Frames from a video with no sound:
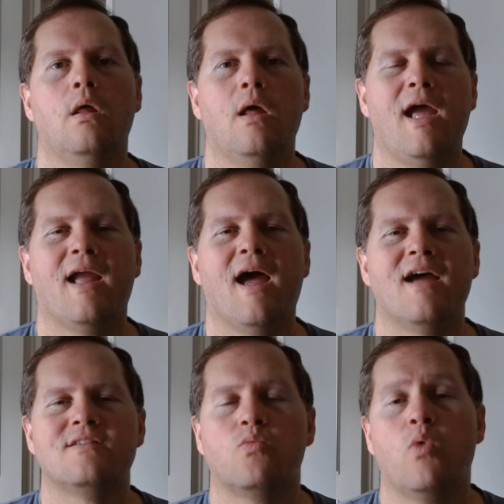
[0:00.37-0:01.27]
Hey
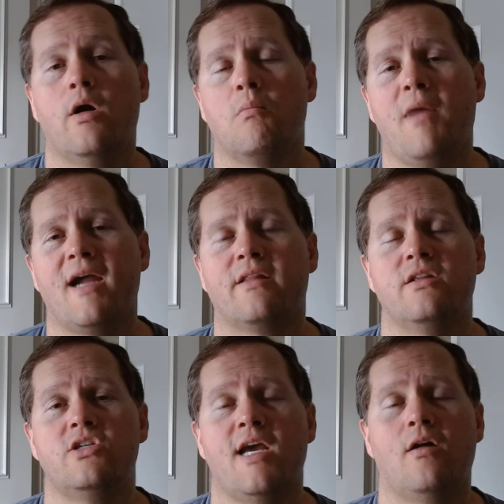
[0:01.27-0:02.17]
guys, welcome back to
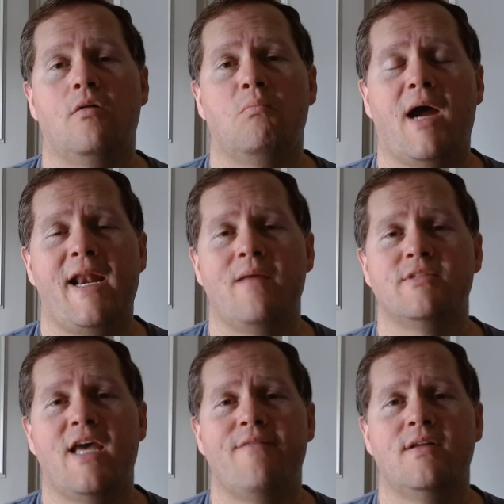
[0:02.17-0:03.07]
the channel. My
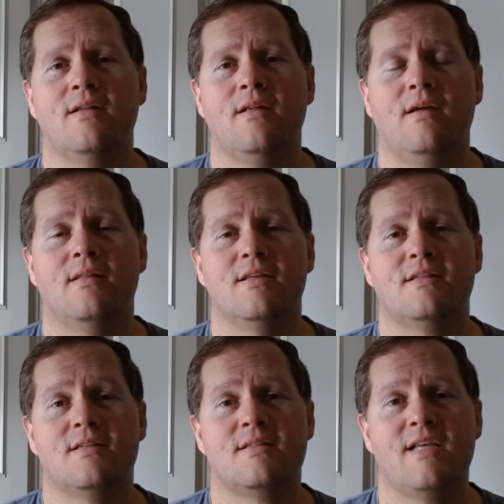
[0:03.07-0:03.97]
name's Evan and
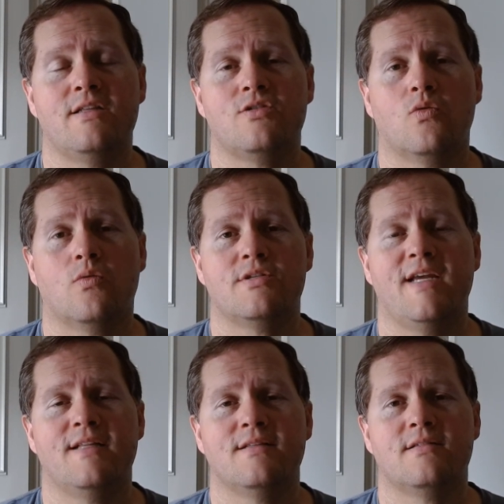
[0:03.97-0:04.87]
this is Sense or
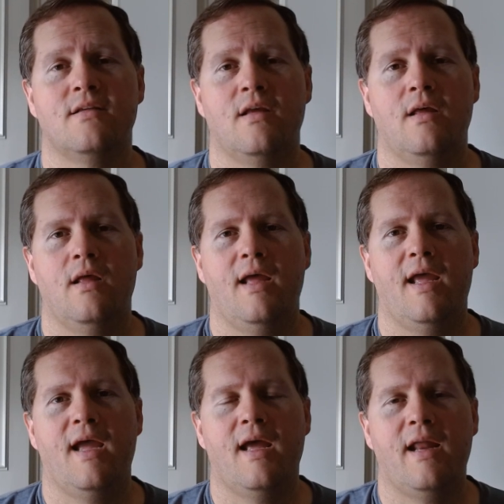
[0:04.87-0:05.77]
Sense.
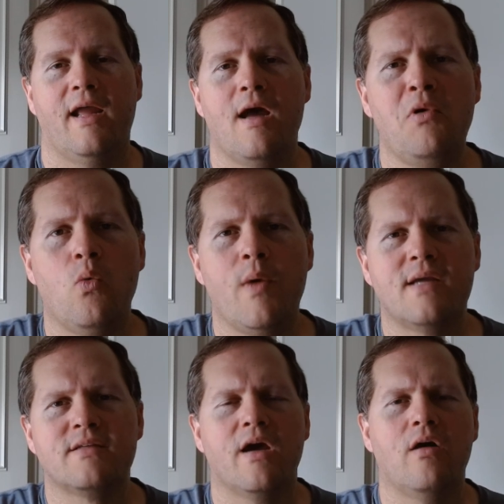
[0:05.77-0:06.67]
And a couple of
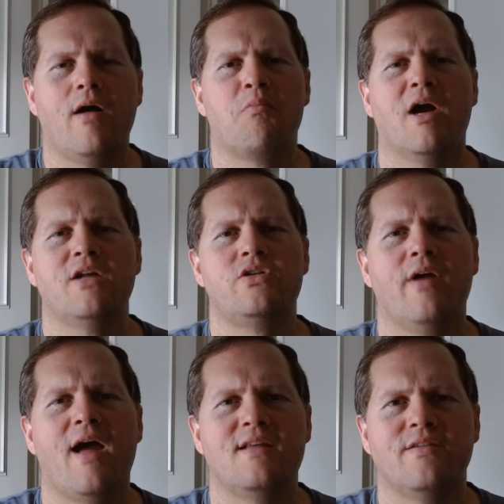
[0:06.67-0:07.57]
weeks ago, I brought you
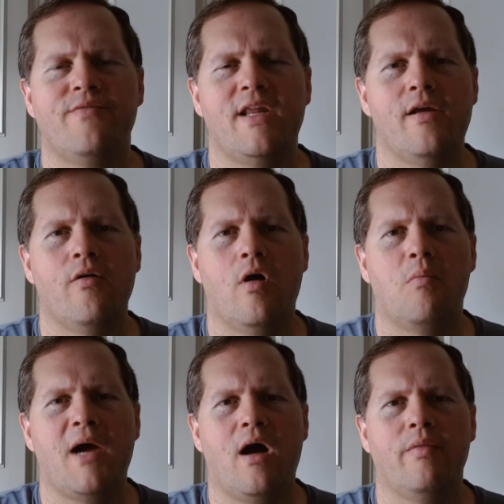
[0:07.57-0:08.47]
guys a video
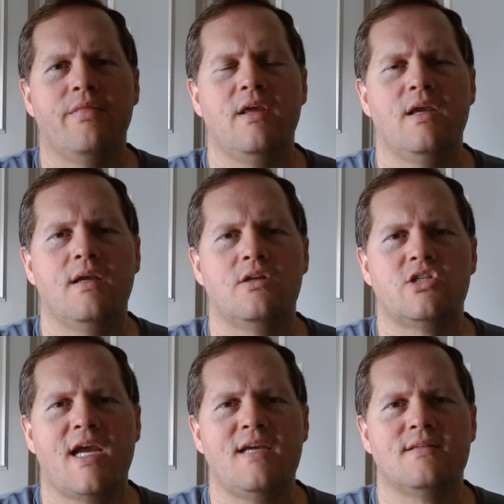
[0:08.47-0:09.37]
about the
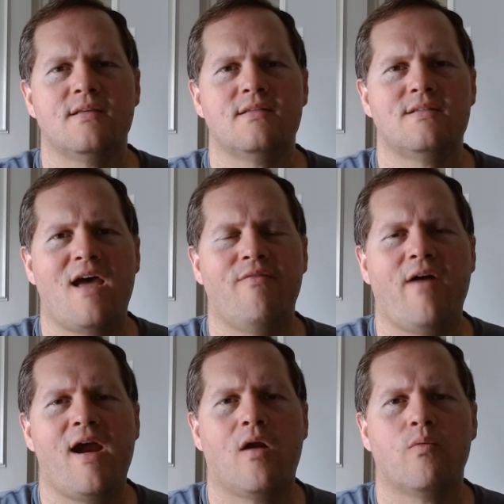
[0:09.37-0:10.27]
Chase
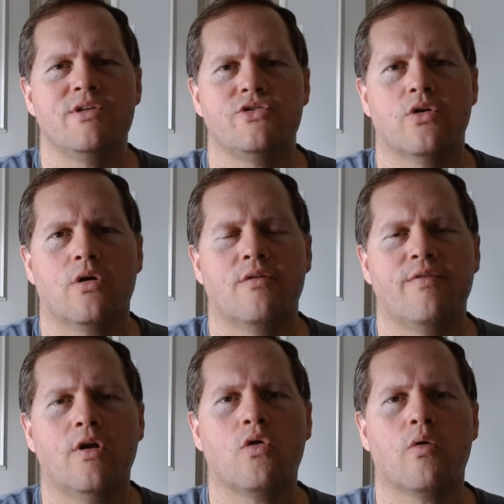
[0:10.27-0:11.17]
Sapphire
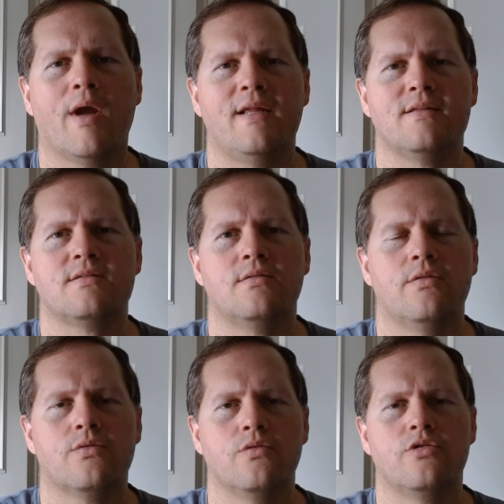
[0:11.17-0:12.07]
Reserve credits
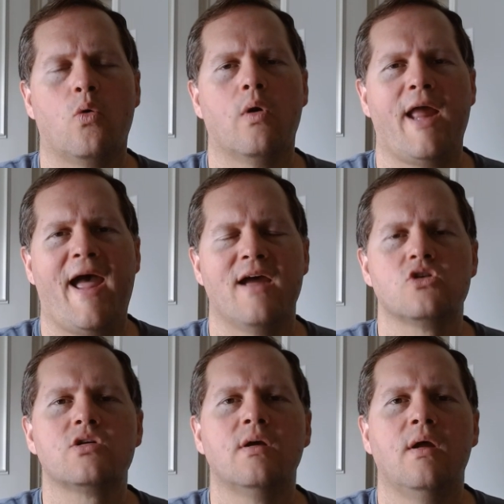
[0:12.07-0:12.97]
through
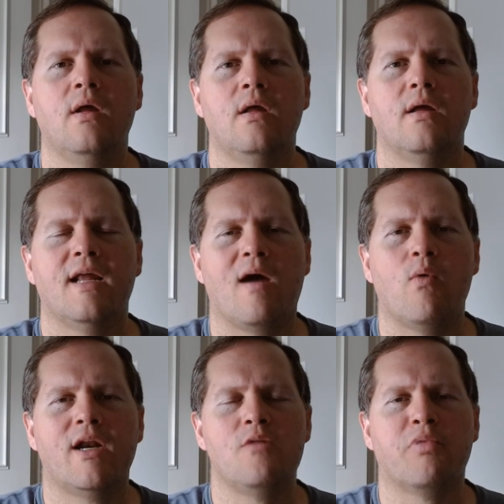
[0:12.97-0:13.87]
DoorDash. And I
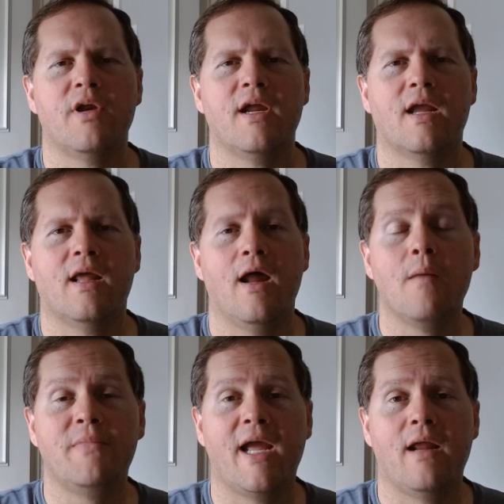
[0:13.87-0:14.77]
wanted to bring an
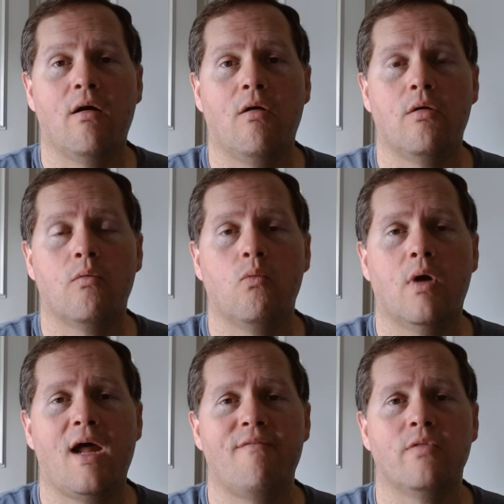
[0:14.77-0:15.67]
update on
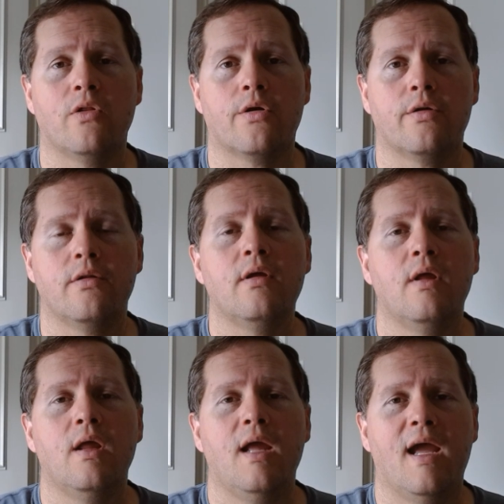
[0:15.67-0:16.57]
what I've learned
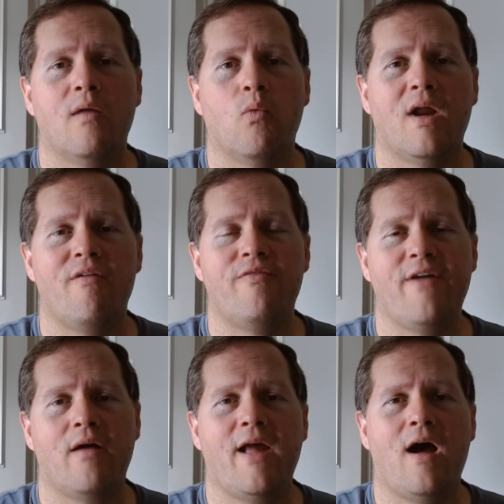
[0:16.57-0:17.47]
and what I've
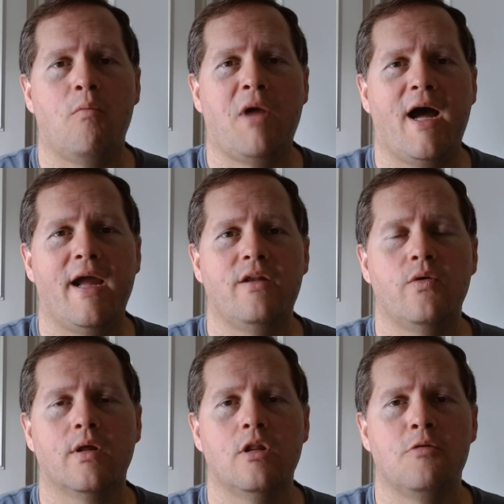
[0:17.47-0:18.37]
found out by
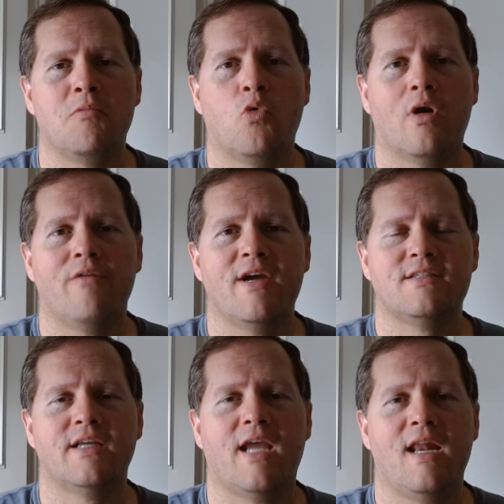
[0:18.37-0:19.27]
doing a little bit more
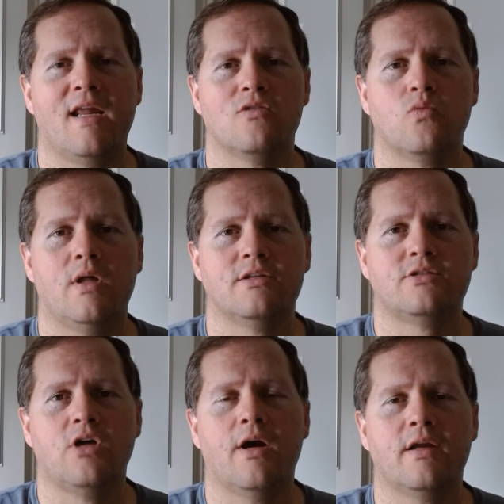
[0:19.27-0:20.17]
investigating as well
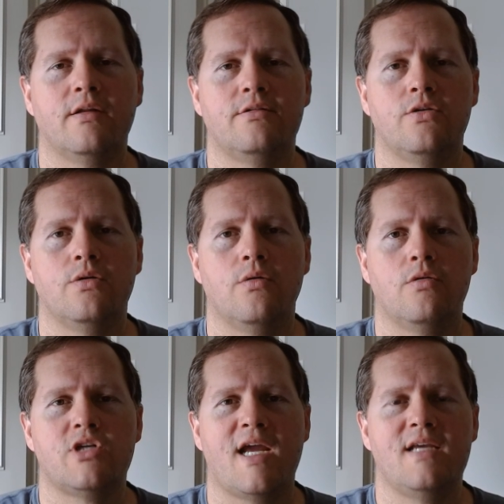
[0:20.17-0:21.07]
as talking
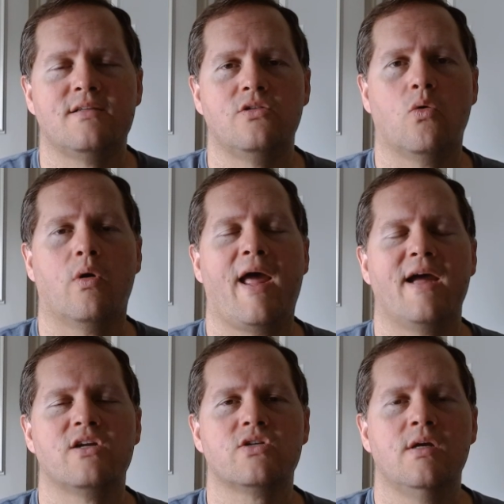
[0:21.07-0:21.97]
to Chase and
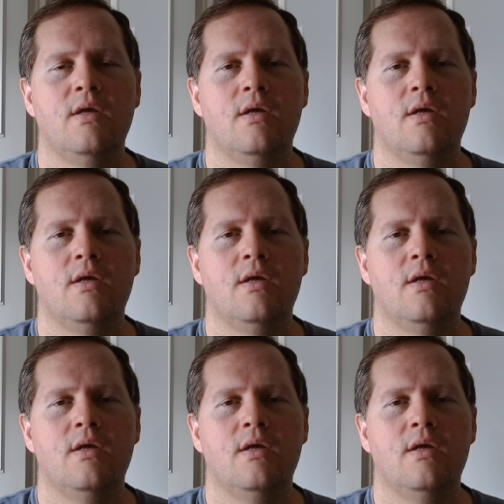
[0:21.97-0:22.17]
DoorDash.